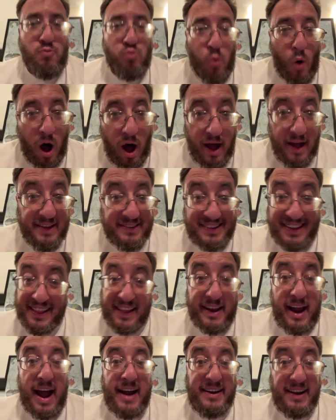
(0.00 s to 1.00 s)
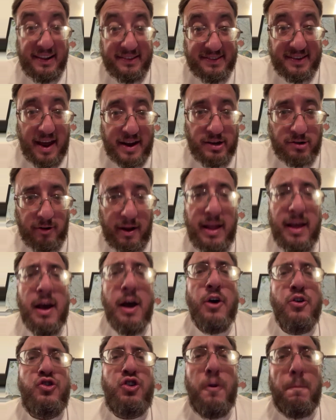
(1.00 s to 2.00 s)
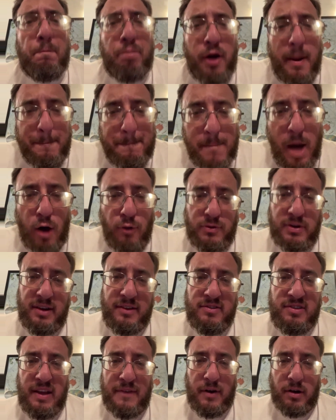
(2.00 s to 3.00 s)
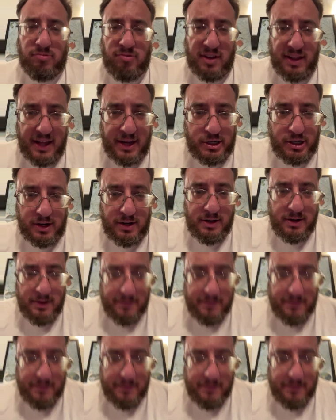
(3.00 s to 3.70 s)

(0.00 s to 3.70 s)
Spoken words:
was, in the 19th century, to promote civil religion.